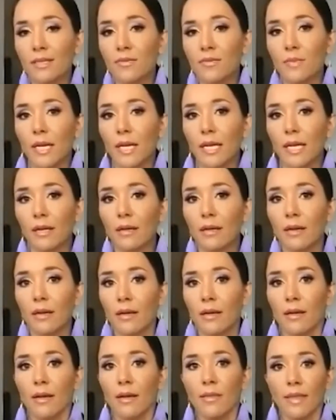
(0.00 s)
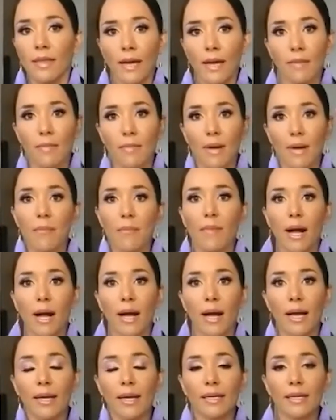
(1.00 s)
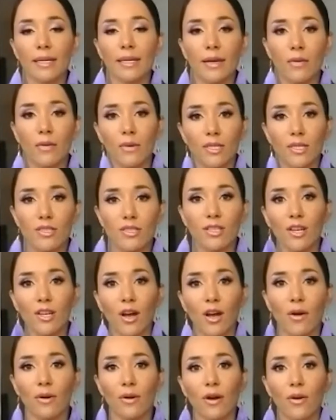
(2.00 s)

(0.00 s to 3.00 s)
been that my mind wants to go, go,